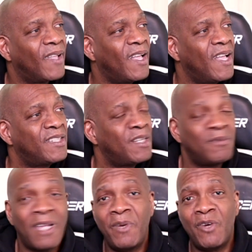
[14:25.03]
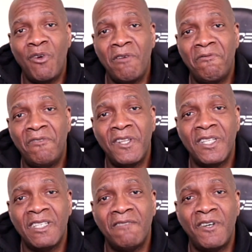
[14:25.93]
seems like we're going further
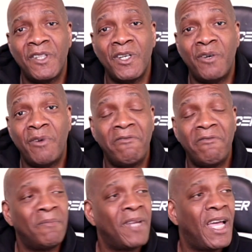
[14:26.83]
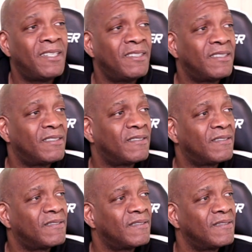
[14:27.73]
and further away from that.
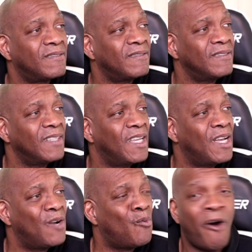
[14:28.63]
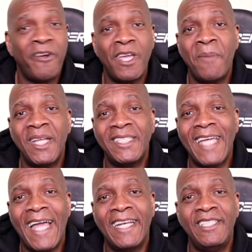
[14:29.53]
Warrior
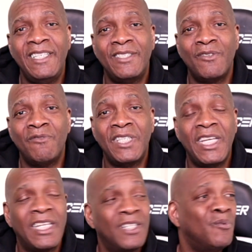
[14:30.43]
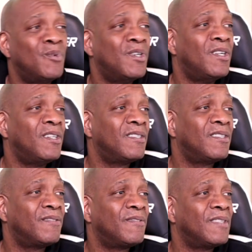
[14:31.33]
mentality is overtaking the world.
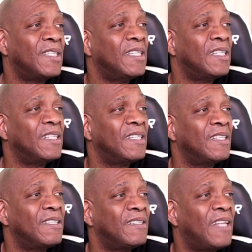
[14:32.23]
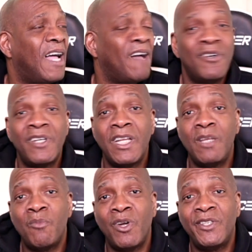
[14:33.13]
I haven't heard
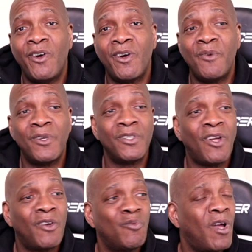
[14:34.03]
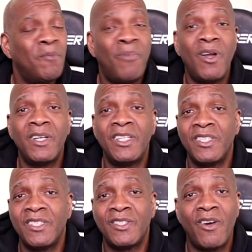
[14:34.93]
anybody talk about, not one
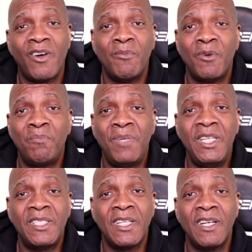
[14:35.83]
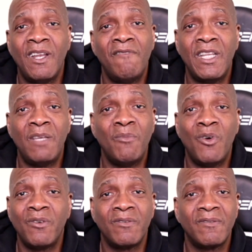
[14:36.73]
politician is talking about peace and love
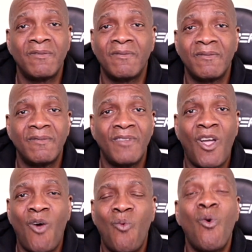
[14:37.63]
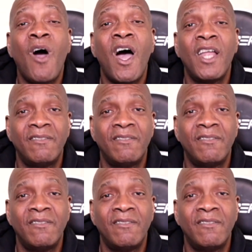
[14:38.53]
anymore. Not one.